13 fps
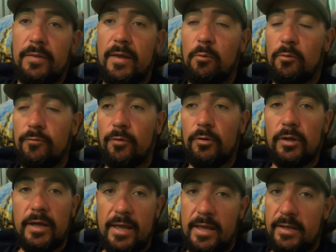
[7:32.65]
They were full
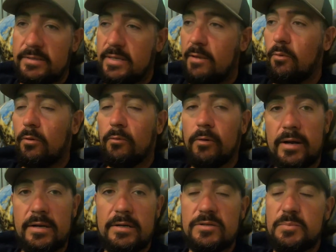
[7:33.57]
of eggs. They were
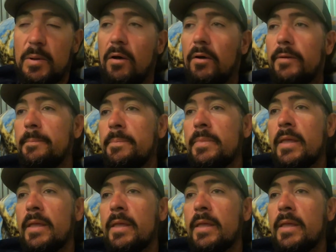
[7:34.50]
ready to spawn.